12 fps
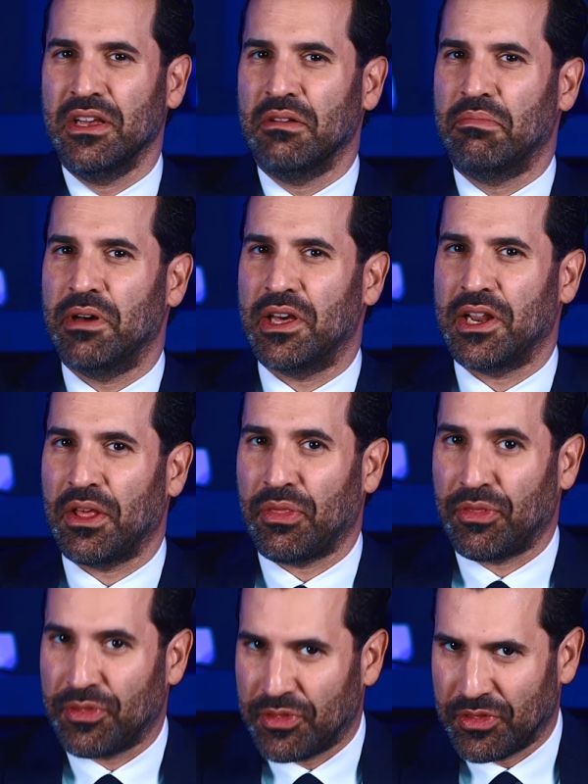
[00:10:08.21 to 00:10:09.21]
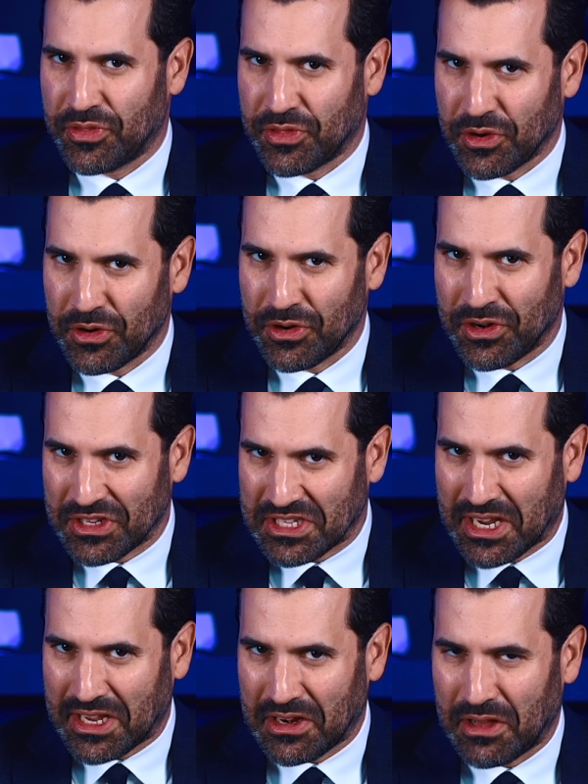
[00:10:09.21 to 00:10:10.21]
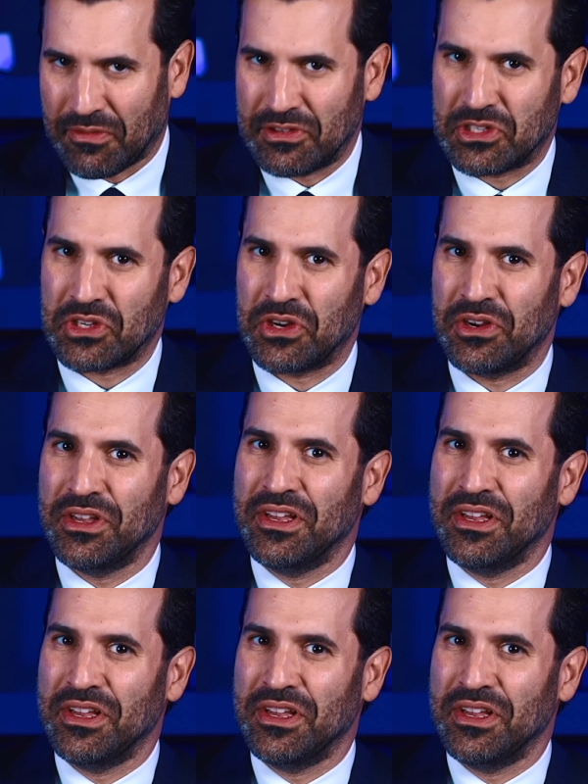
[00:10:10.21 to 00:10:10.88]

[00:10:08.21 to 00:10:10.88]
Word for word: But a third, a second officer